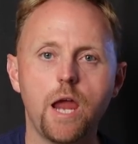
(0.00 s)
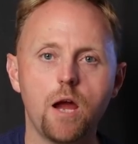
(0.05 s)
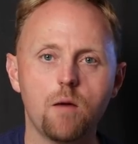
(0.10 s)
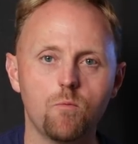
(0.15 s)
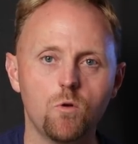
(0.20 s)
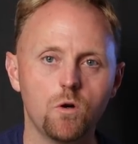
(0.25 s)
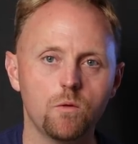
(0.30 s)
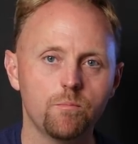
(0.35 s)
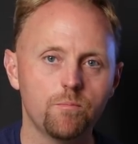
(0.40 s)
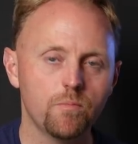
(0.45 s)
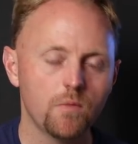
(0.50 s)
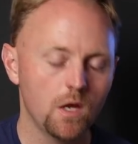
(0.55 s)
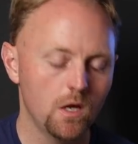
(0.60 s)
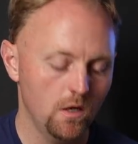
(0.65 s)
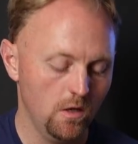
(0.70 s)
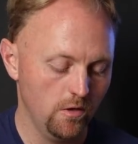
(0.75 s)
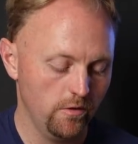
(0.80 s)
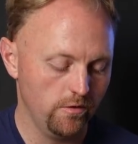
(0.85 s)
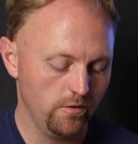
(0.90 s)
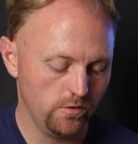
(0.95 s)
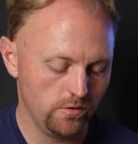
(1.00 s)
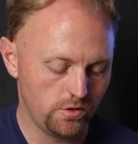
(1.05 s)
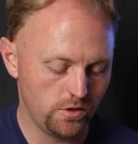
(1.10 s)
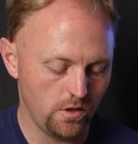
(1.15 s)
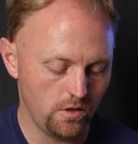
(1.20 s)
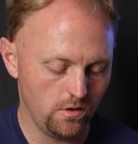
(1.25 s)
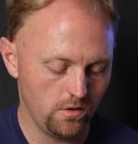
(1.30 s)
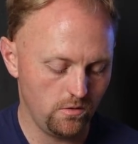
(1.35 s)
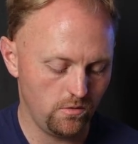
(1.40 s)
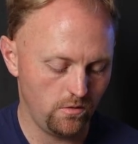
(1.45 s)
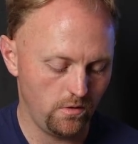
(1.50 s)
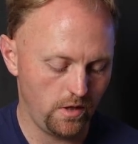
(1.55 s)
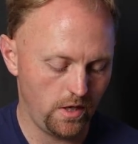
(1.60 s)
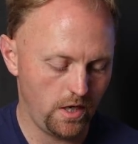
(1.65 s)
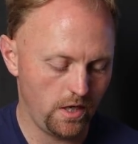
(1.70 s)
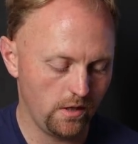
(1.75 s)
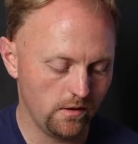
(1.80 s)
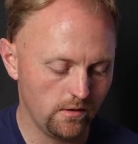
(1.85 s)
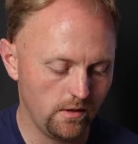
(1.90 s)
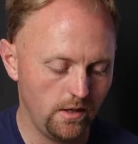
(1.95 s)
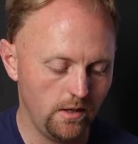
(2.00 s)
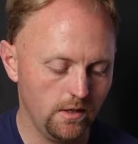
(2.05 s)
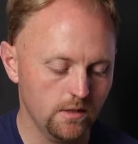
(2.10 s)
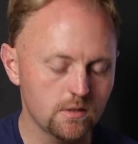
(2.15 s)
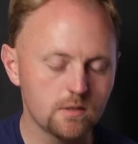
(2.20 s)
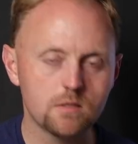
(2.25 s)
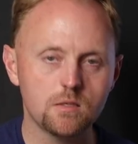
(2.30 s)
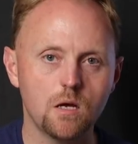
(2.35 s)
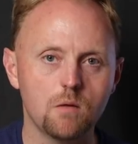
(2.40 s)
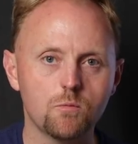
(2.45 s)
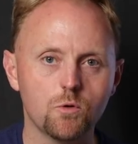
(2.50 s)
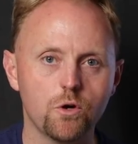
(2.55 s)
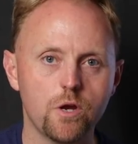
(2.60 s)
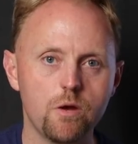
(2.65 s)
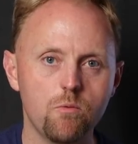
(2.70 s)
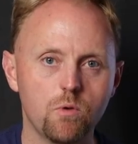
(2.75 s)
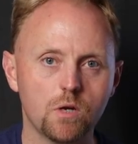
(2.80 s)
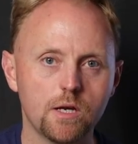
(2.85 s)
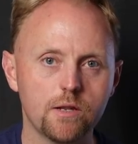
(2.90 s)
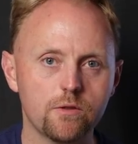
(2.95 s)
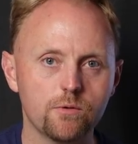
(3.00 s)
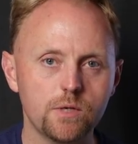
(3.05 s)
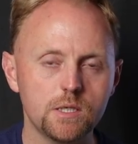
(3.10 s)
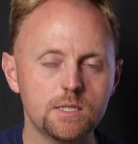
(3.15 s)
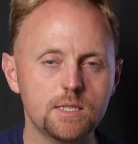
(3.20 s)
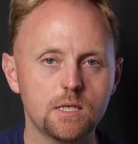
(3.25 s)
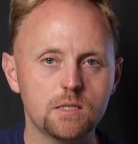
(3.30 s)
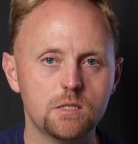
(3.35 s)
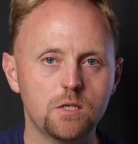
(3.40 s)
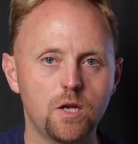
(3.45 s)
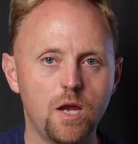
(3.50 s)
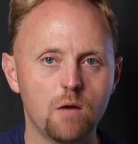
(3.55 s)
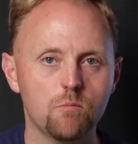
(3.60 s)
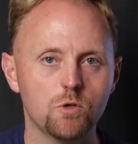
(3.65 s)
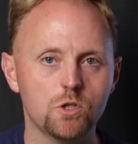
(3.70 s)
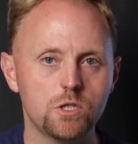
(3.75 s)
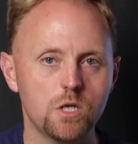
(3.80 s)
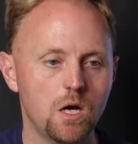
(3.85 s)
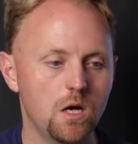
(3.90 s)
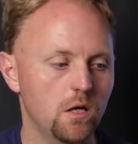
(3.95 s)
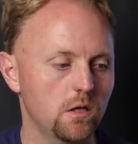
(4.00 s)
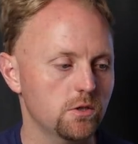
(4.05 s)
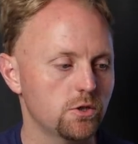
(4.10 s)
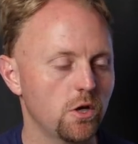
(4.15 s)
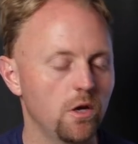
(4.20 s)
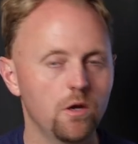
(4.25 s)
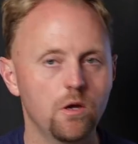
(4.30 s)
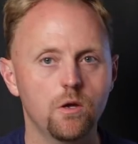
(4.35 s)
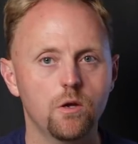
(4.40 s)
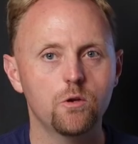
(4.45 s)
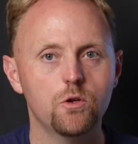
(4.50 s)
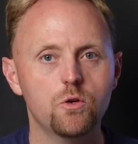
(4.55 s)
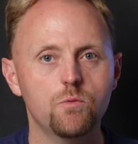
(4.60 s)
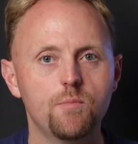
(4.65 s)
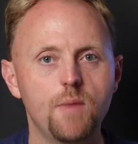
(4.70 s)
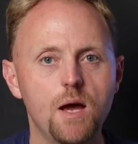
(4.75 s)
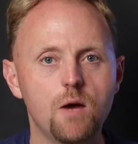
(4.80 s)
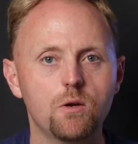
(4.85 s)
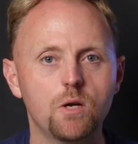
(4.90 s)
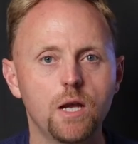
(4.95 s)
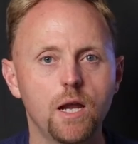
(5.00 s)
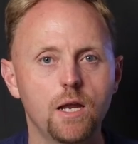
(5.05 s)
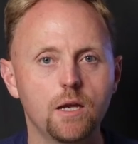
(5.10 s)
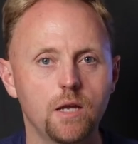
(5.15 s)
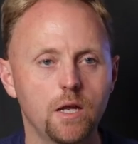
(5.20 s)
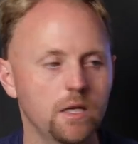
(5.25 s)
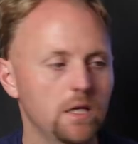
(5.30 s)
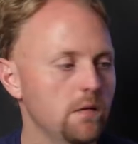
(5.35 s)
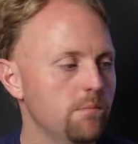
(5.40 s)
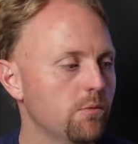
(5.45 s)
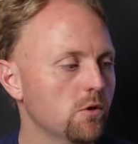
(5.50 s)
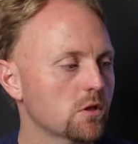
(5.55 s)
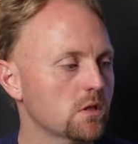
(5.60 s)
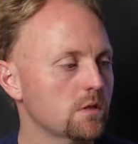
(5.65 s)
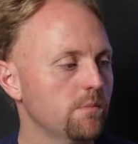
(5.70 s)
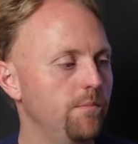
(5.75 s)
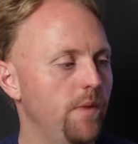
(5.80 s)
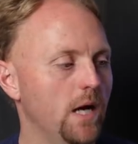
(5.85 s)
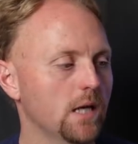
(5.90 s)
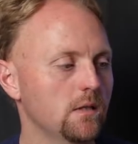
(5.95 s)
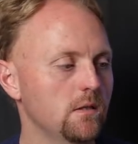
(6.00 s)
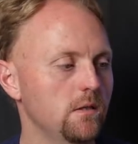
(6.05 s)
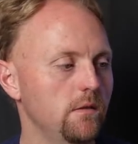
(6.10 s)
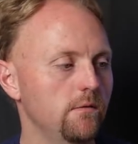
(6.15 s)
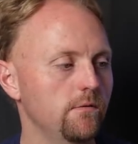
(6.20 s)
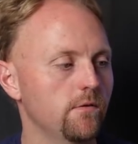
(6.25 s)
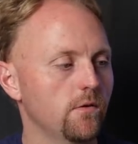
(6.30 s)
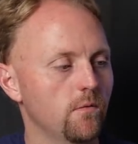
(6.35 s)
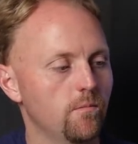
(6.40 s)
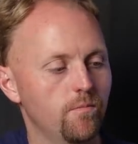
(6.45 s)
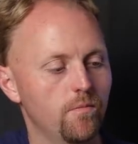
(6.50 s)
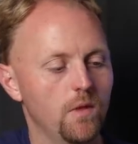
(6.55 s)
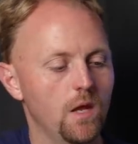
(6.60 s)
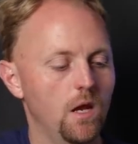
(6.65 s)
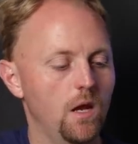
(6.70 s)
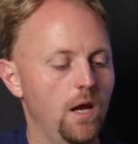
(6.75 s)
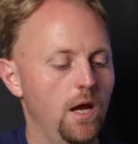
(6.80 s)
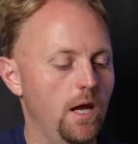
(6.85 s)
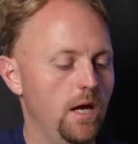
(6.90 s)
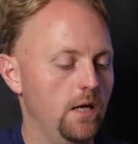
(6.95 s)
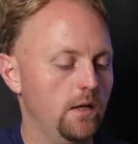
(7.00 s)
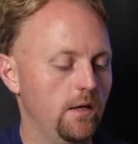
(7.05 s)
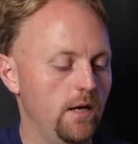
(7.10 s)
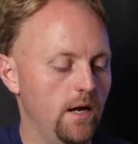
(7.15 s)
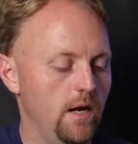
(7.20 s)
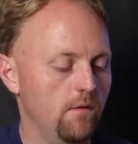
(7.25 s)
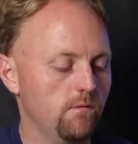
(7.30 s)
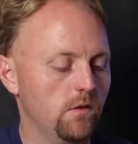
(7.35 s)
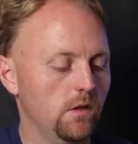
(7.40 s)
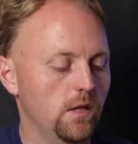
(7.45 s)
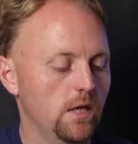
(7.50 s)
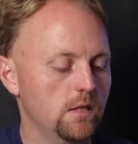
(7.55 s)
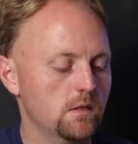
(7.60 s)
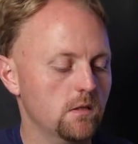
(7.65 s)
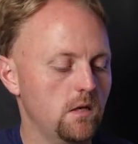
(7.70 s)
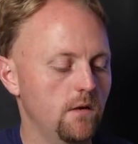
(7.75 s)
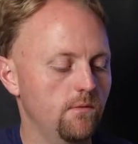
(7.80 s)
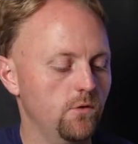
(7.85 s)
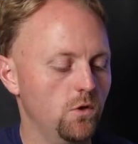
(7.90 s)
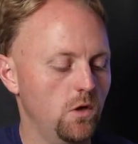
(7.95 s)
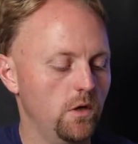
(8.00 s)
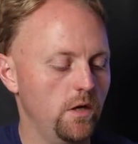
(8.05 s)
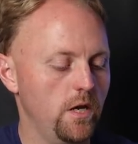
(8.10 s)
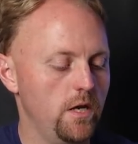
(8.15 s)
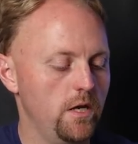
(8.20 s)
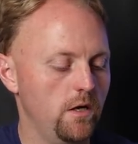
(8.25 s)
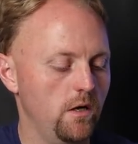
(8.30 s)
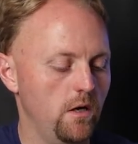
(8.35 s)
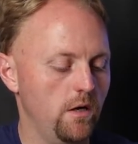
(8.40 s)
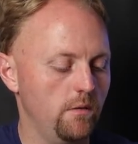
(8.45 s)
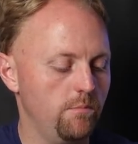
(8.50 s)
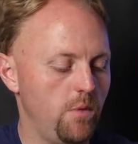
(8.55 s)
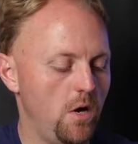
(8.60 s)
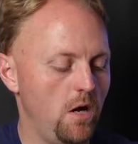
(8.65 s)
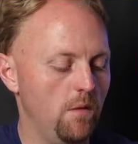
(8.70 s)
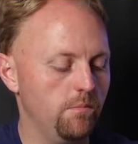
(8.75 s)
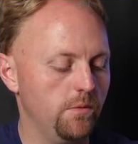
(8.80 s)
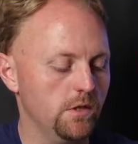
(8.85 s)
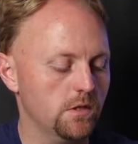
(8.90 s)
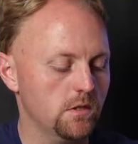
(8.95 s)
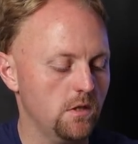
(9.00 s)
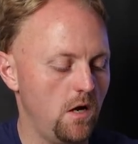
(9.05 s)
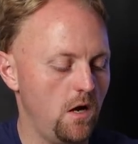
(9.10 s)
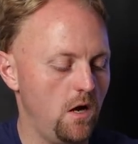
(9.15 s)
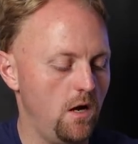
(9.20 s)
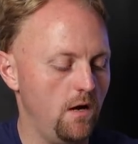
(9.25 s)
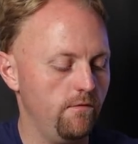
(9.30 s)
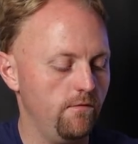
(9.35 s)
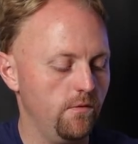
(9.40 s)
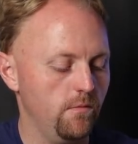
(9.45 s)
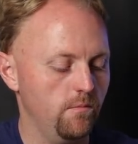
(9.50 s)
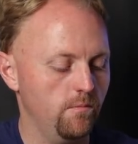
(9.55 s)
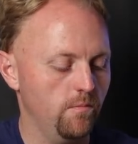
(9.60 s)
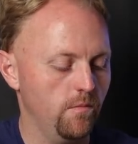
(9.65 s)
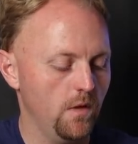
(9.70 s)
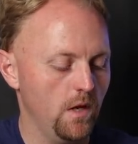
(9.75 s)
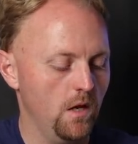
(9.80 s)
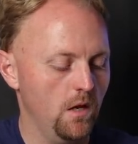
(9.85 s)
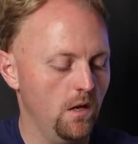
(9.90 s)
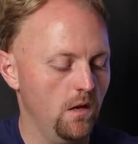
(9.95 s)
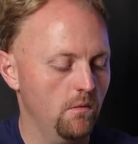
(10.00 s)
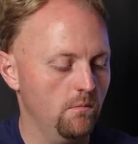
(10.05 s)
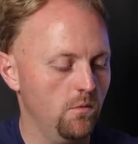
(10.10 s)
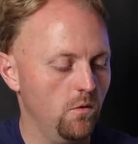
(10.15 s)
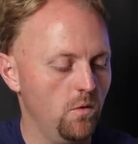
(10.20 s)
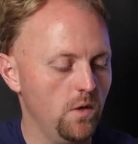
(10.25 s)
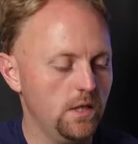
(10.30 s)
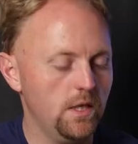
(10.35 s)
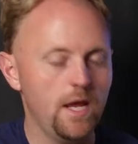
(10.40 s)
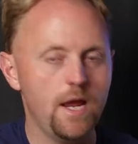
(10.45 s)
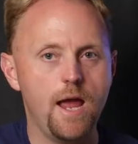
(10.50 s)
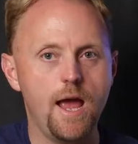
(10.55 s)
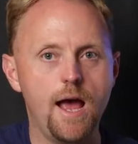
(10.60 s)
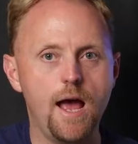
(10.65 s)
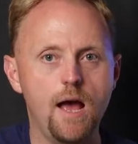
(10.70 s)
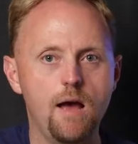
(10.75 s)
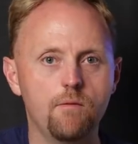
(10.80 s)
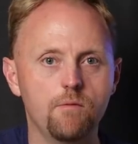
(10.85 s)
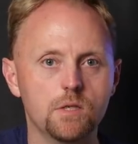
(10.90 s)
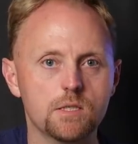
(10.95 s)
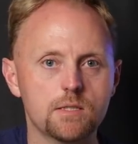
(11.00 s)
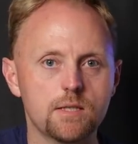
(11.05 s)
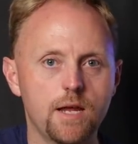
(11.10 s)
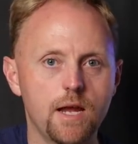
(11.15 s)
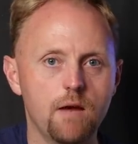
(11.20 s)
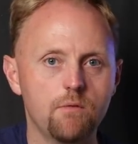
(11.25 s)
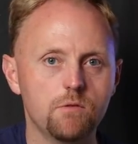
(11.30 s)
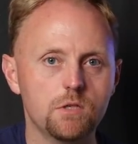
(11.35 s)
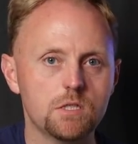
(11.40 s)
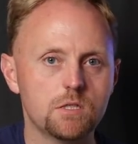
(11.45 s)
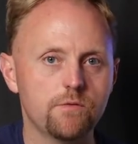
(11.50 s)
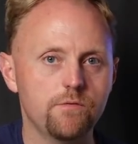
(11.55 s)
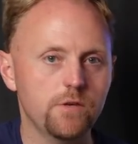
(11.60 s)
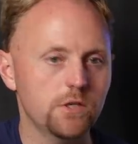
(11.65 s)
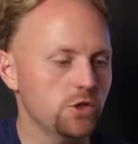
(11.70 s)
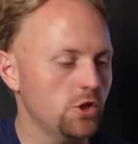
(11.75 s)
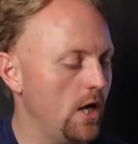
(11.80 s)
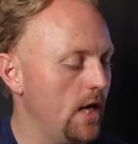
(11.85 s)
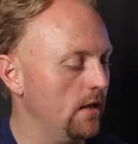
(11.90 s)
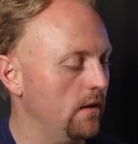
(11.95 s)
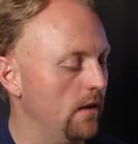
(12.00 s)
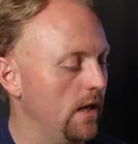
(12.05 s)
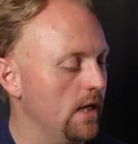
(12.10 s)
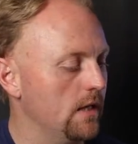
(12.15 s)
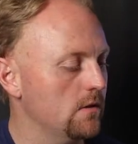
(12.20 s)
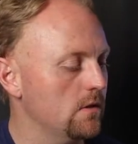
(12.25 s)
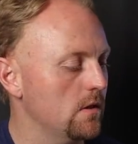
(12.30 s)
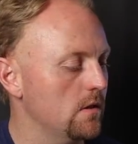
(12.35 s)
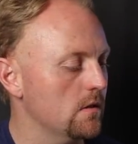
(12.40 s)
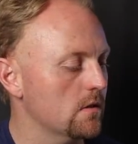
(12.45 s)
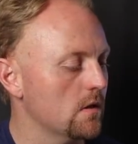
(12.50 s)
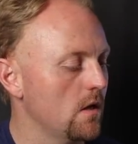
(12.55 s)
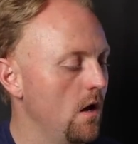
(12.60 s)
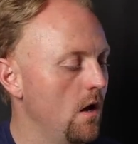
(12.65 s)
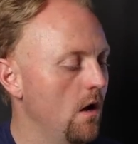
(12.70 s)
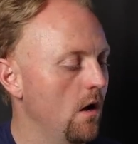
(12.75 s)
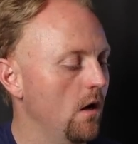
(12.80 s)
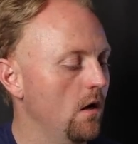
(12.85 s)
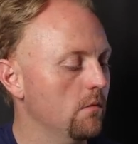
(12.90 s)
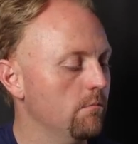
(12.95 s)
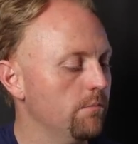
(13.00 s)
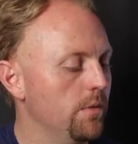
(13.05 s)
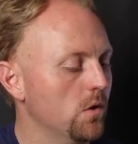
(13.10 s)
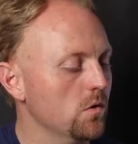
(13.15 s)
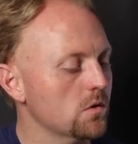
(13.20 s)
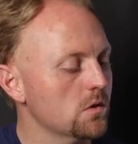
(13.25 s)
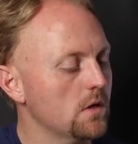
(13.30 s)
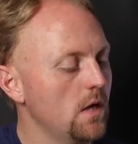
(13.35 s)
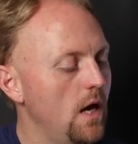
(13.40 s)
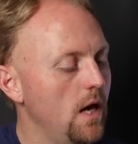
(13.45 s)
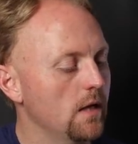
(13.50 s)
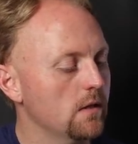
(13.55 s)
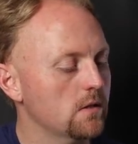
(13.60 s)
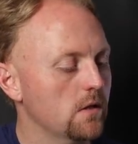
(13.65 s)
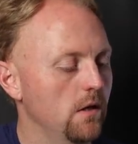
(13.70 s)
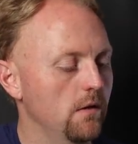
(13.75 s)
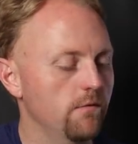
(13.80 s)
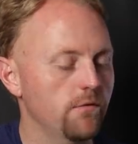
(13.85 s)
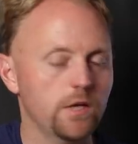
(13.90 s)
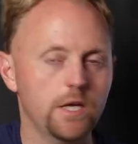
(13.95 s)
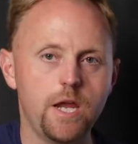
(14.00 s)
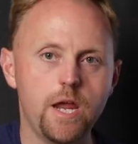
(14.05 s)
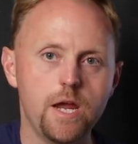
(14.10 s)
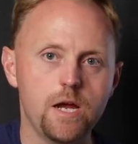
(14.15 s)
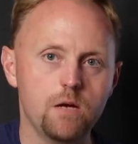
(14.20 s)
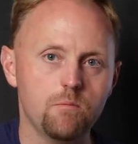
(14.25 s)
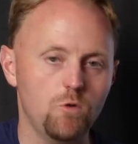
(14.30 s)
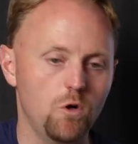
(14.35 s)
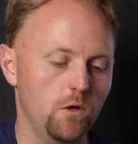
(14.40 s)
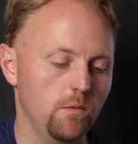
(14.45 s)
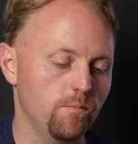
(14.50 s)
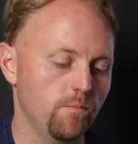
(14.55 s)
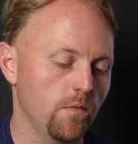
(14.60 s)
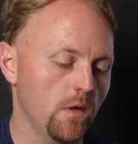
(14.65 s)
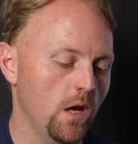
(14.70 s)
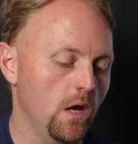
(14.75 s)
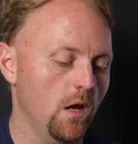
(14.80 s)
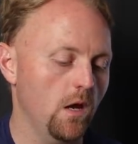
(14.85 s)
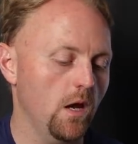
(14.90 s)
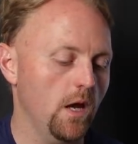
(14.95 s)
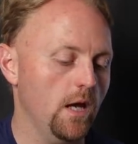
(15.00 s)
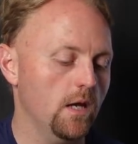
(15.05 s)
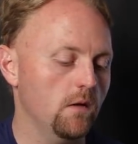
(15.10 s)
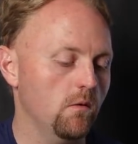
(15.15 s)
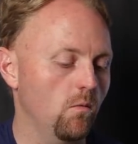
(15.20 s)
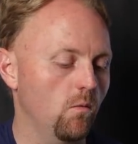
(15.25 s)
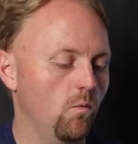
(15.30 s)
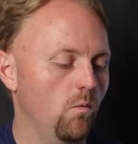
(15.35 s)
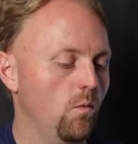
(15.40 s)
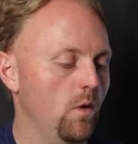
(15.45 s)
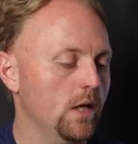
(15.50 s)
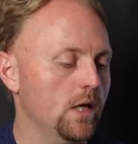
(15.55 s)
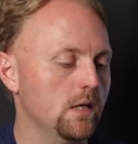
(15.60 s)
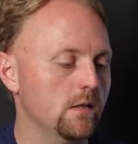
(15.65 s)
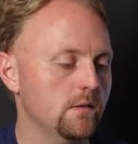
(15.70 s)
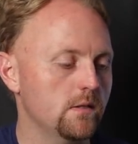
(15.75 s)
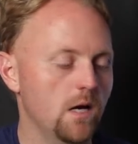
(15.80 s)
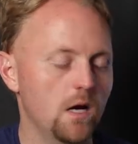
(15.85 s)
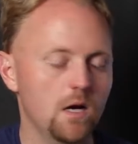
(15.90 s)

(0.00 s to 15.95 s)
camera. So in summary, what a 360 camera does, you mount it at any perspective. And I have the lens cover on here, I pop this off. But what they have is they have these fisheye lenses on both sides of the camera. And what it